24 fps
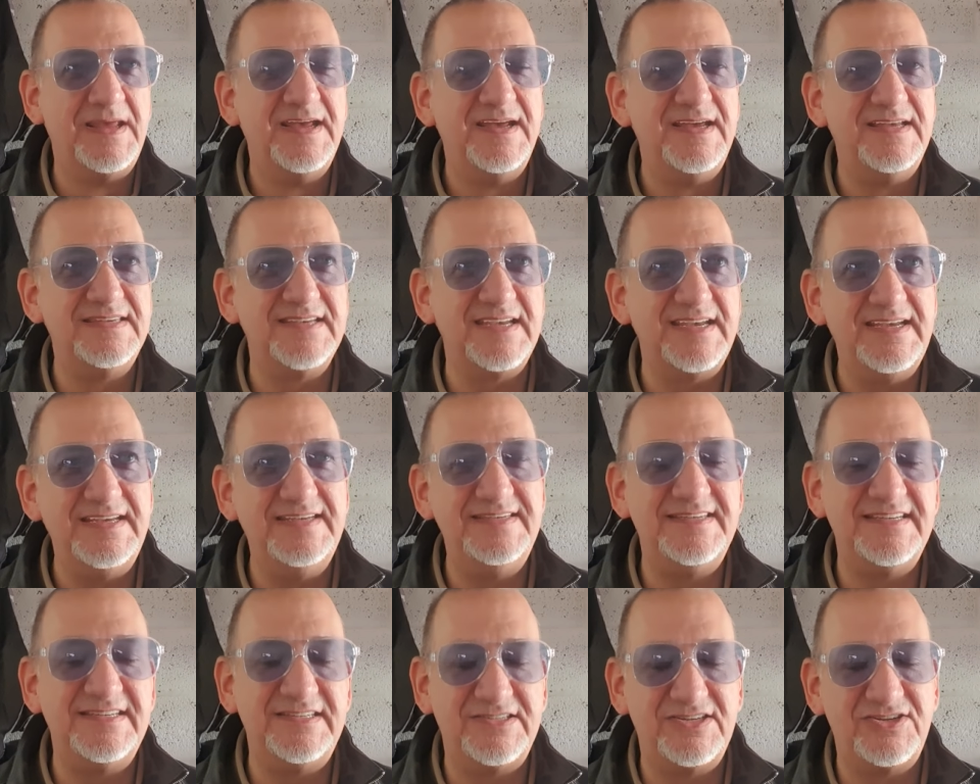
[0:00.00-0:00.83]
It's
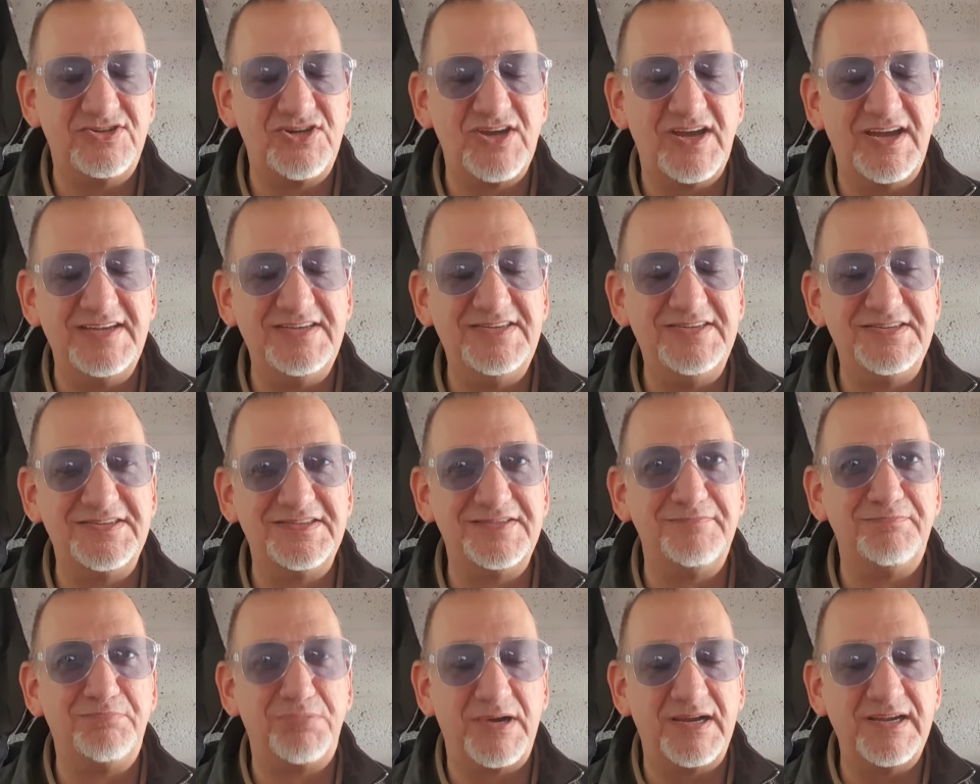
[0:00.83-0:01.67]
easy to change
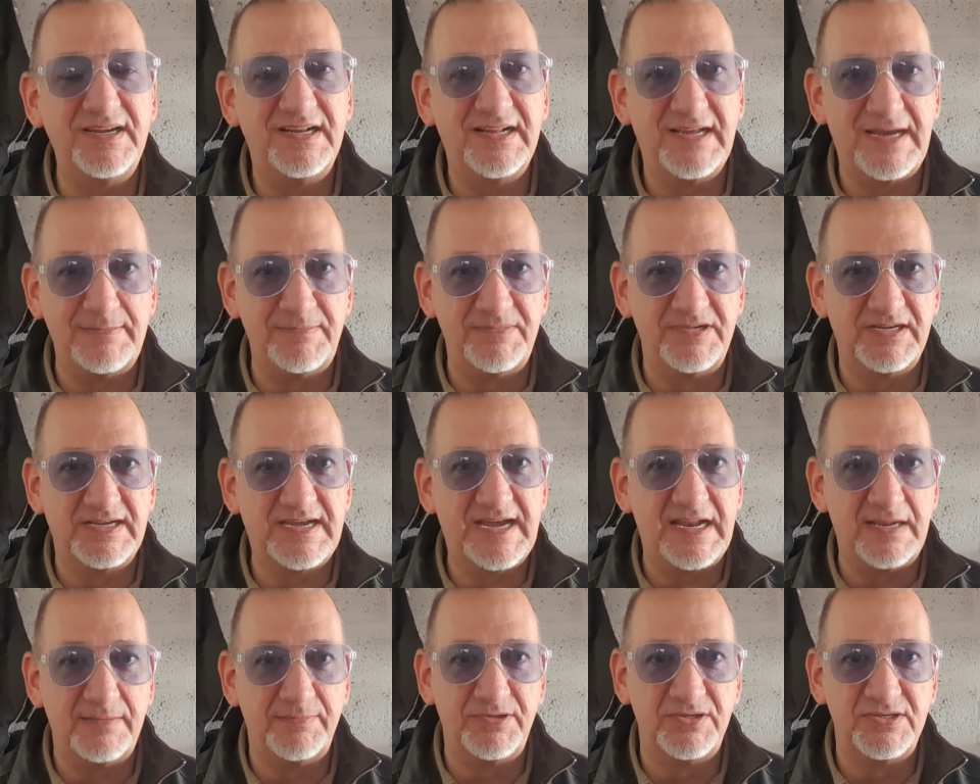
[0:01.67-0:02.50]
the brake
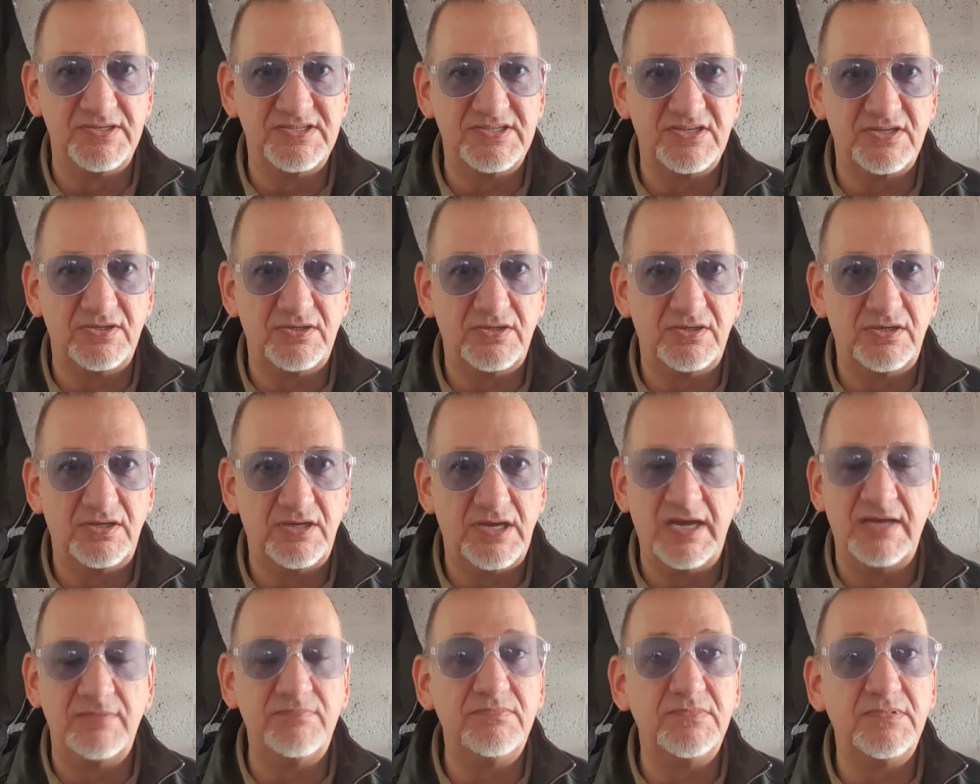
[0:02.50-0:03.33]
calipers,
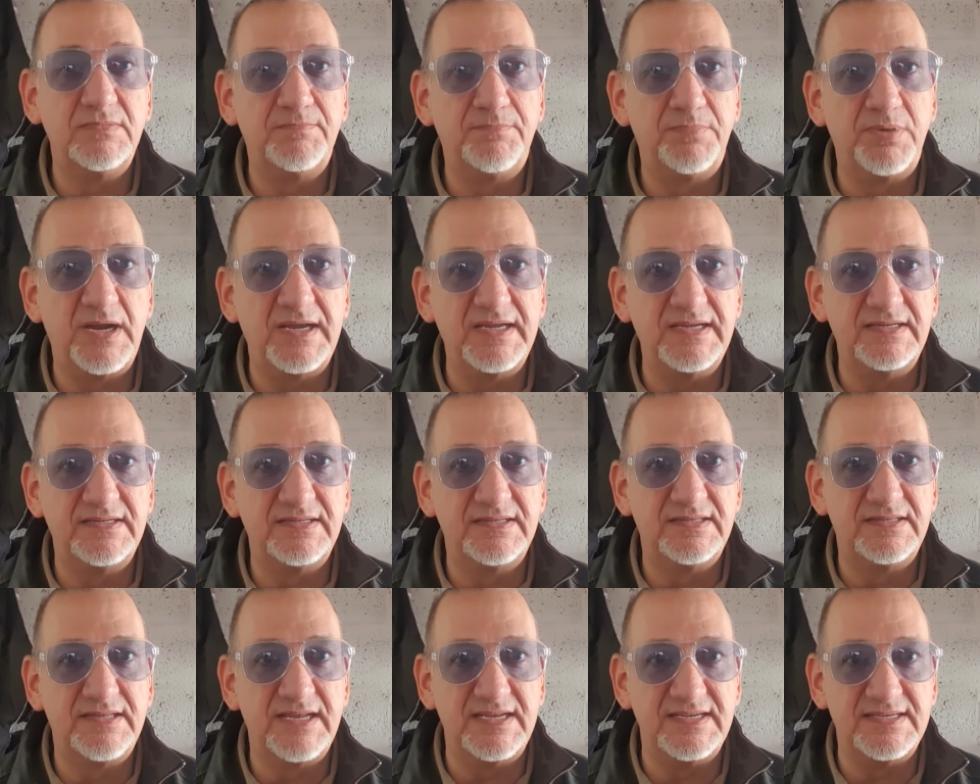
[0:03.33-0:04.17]
brake
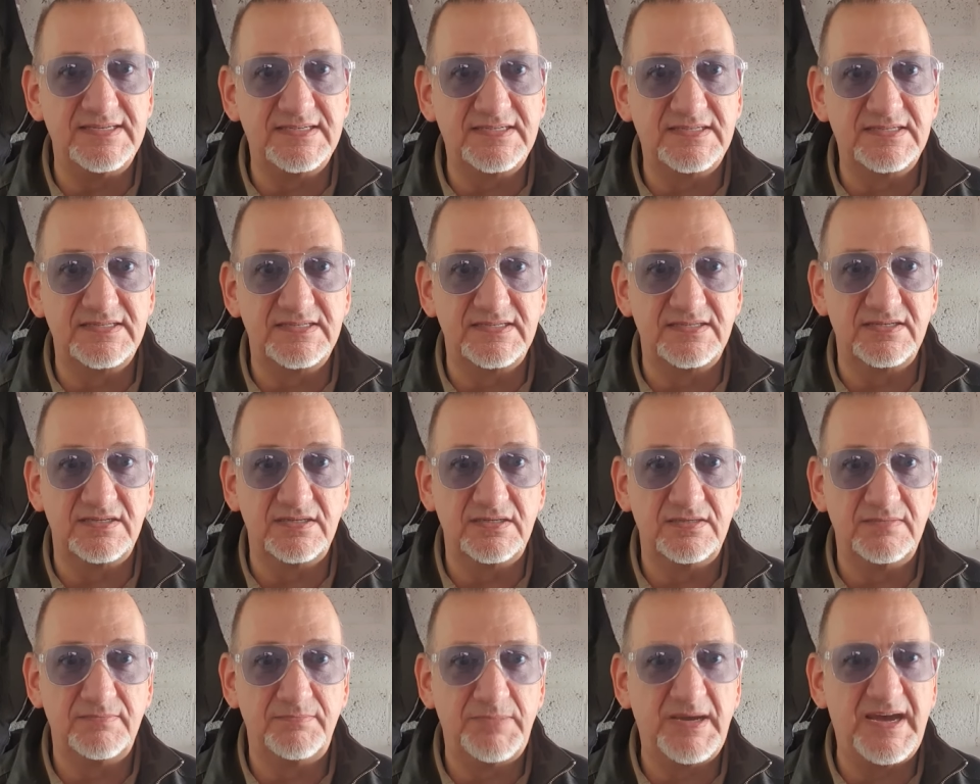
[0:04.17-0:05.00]
discs,
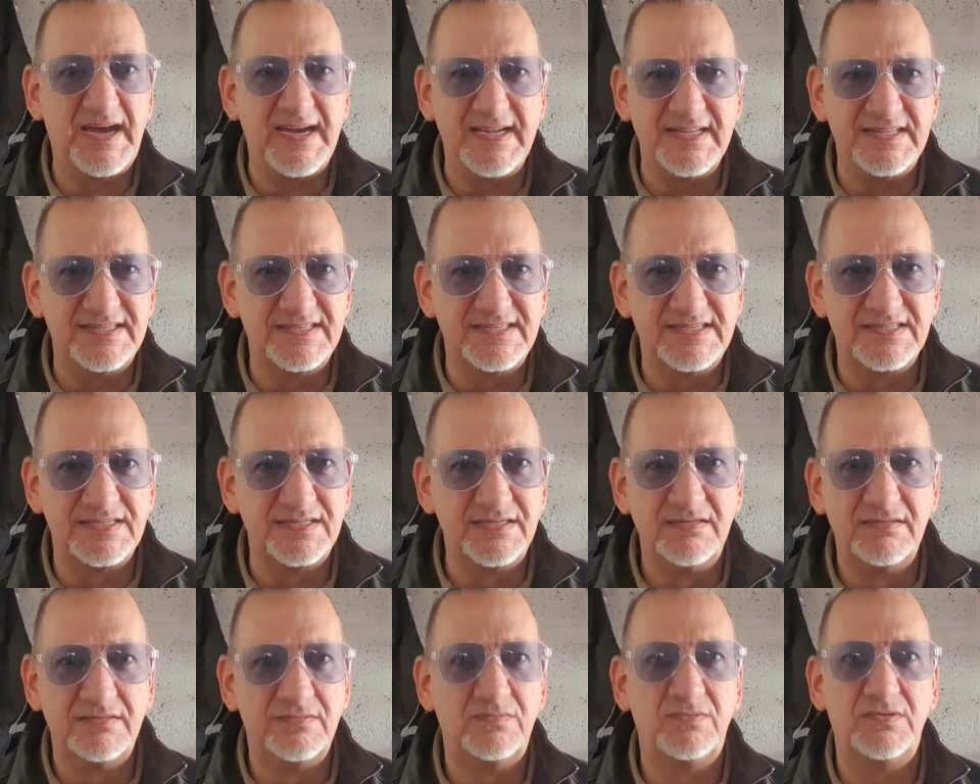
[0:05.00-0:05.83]
pads.
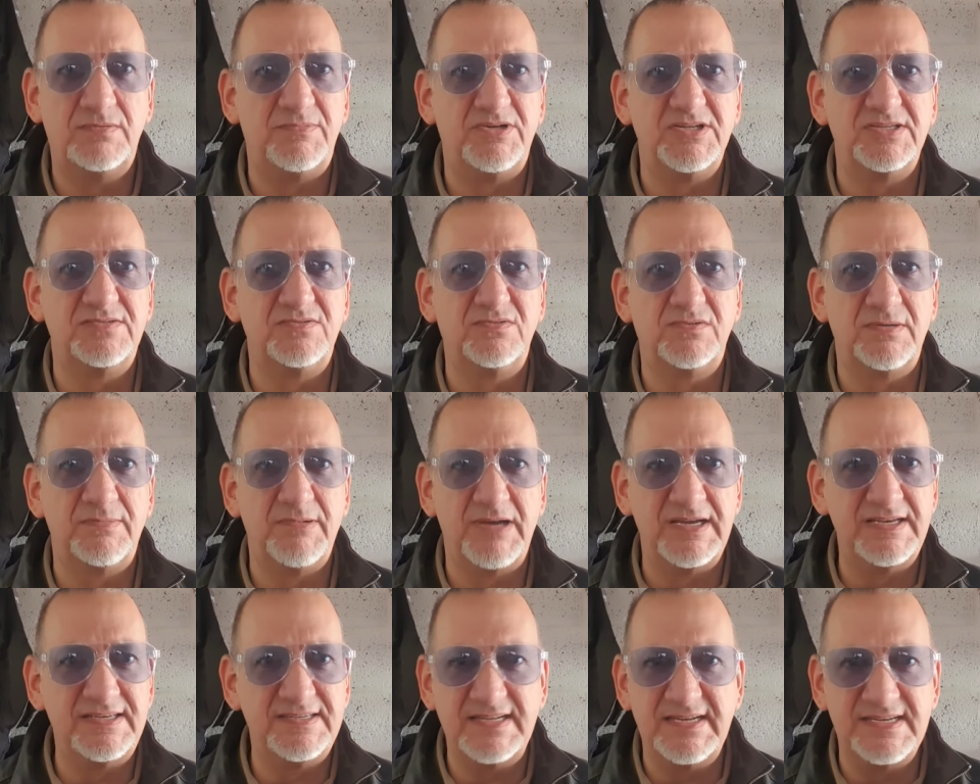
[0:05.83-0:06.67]
What am I talking
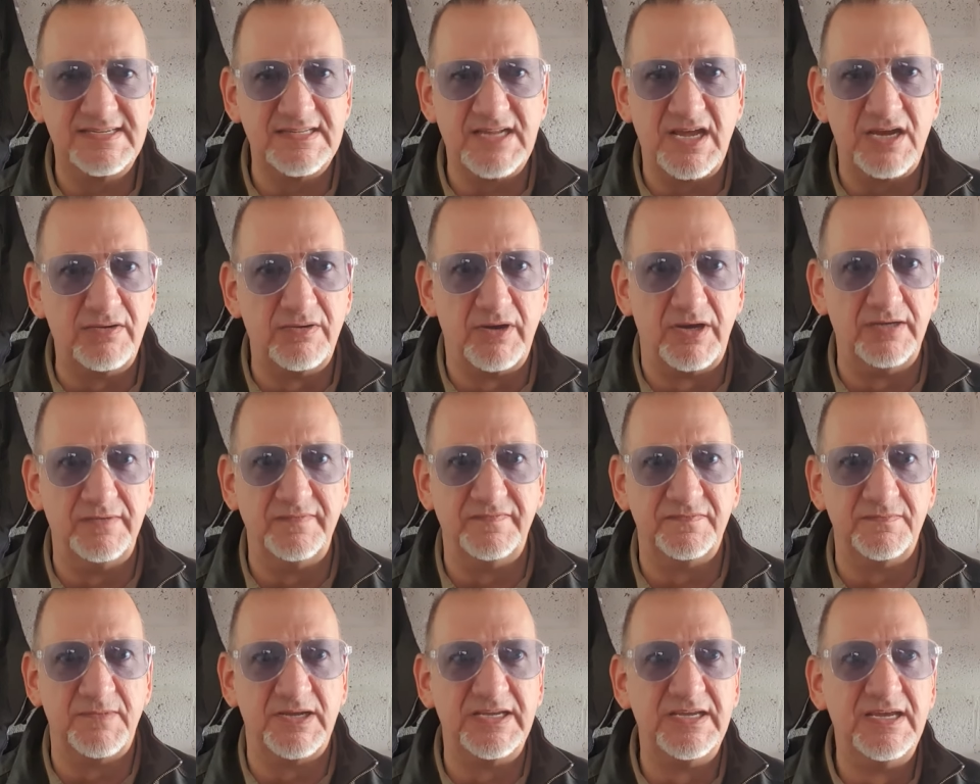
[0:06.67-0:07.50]
about? You see, there's no hope
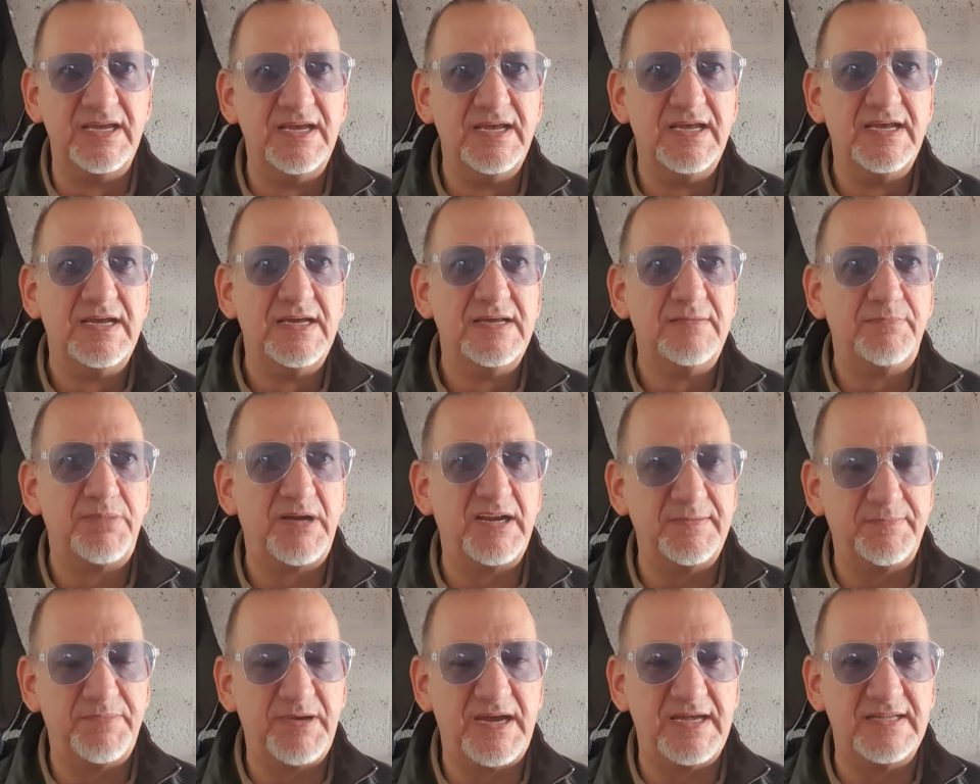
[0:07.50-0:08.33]
for me.
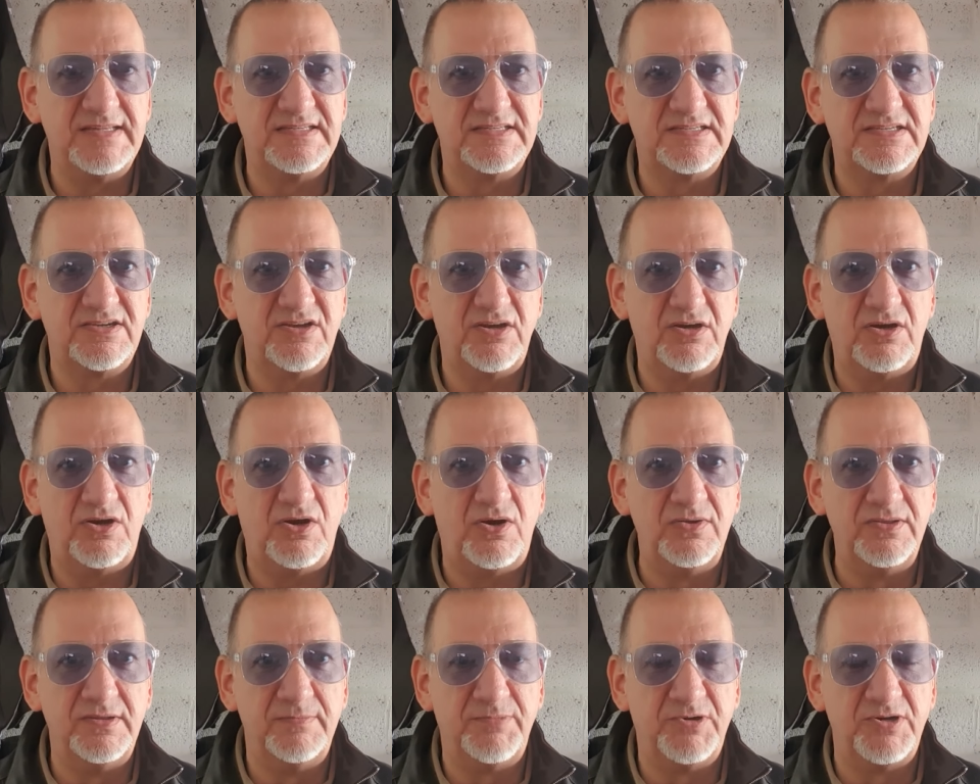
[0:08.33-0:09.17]
Brake pads
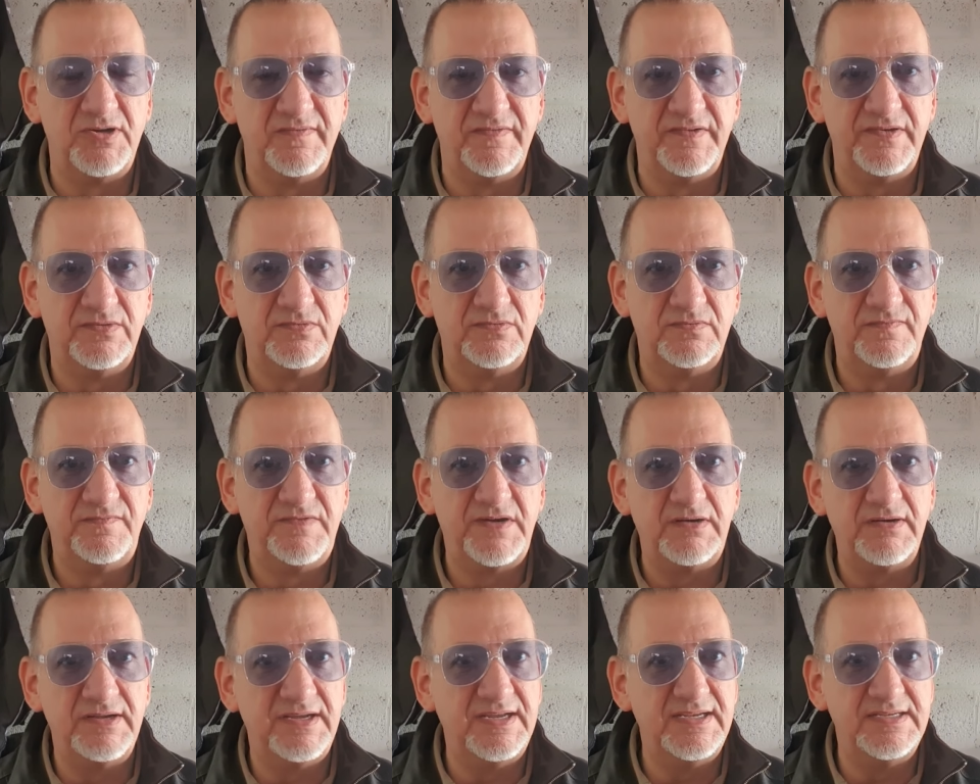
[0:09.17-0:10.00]
on the Bonneville,
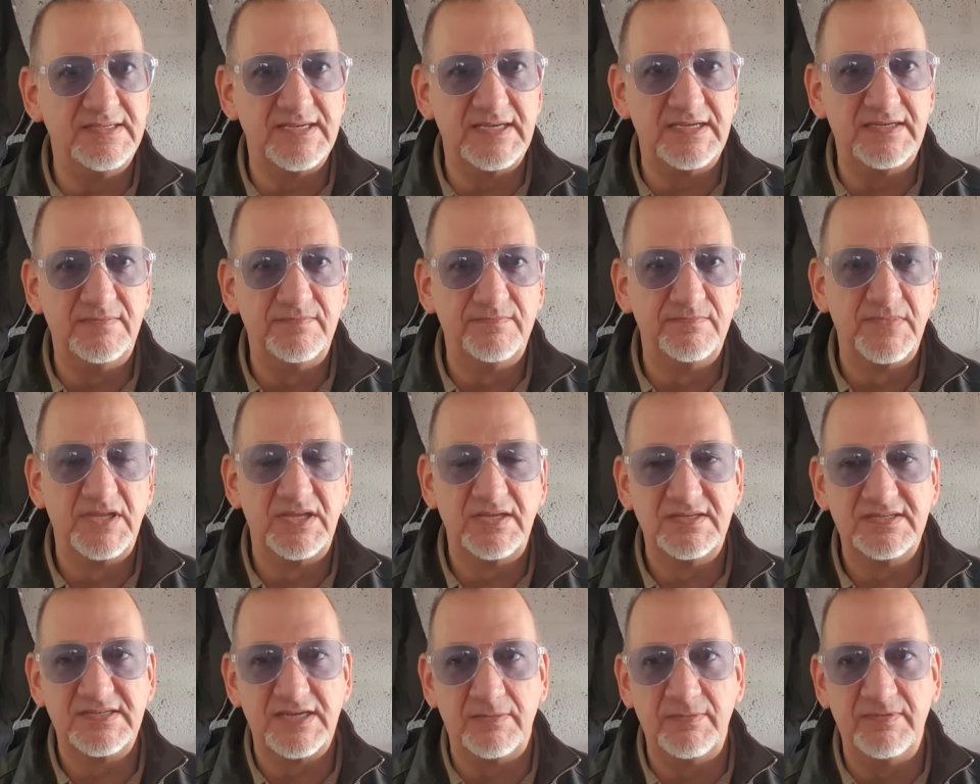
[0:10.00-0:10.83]
very easy.
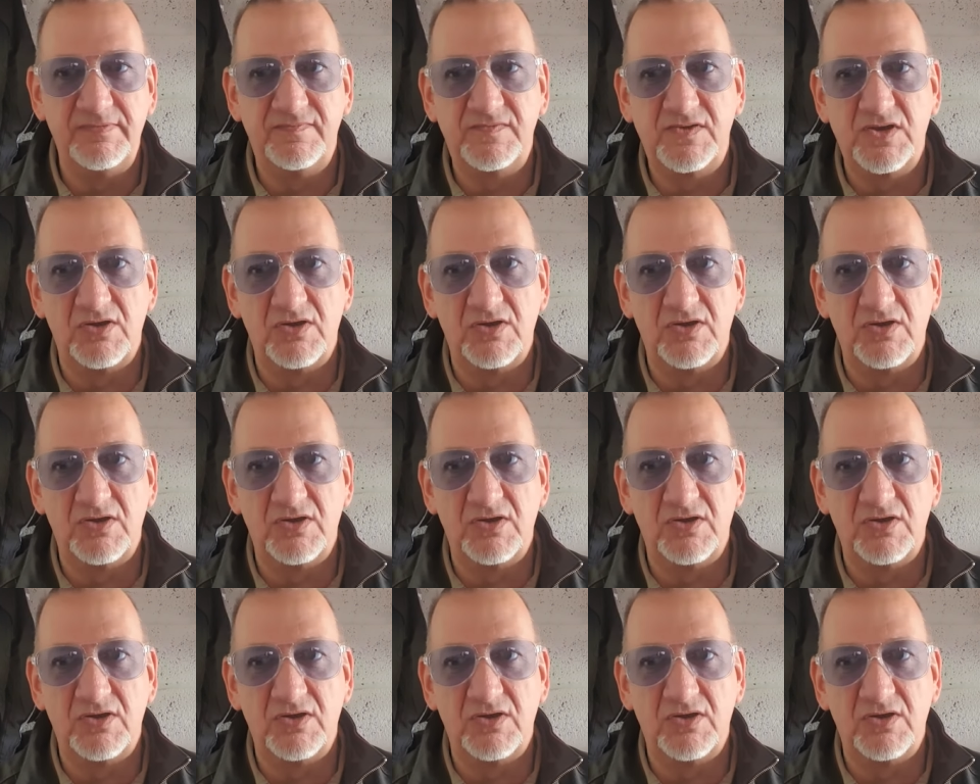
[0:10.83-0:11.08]
So we